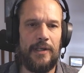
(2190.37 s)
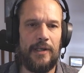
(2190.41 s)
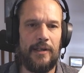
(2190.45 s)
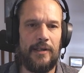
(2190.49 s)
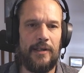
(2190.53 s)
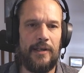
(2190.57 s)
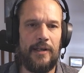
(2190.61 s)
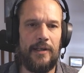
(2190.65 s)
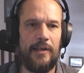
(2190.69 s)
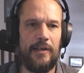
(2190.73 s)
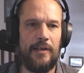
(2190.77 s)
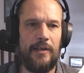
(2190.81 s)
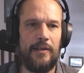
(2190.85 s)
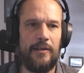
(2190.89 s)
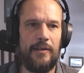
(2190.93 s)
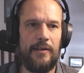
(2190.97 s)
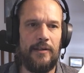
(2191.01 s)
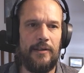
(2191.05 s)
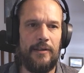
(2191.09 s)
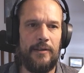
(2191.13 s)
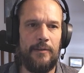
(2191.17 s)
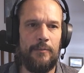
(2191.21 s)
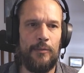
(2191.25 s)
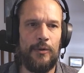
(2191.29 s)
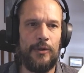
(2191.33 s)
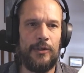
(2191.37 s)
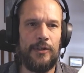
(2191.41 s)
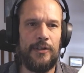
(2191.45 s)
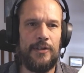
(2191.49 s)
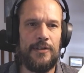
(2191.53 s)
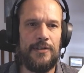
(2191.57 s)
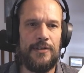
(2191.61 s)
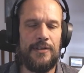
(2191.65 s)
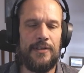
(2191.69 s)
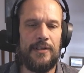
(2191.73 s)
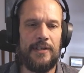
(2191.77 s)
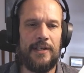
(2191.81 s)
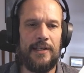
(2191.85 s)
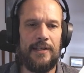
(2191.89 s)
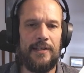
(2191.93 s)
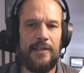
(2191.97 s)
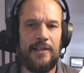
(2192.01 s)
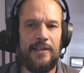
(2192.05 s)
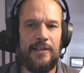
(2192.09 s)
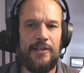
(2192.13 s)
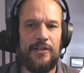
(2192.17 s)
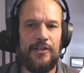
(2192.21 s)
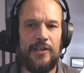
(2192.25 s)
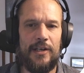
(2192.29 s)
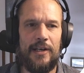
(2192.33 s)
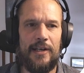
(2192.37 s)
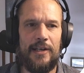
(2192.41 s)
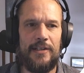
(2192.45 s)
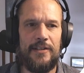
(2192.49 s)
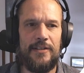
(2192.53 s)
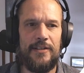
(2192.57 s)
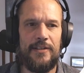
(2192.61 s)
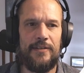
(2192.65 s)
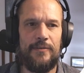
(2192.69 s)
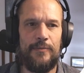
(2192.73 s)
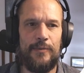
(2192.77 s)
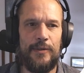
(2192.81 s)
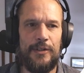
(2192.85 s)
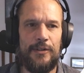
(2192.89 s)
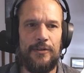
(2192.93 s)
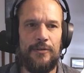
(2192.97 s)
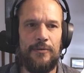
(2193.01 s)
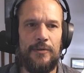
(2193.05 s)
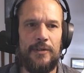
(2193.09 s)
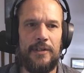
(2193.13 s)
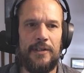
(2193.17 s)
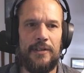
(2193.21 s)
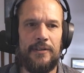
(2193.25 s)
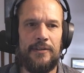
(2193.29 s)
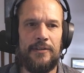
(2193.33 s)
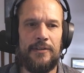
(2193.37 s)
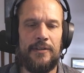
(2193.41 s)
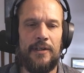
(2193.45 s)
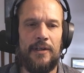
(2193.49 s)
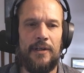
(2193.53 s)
The board doesn't get initialized with units.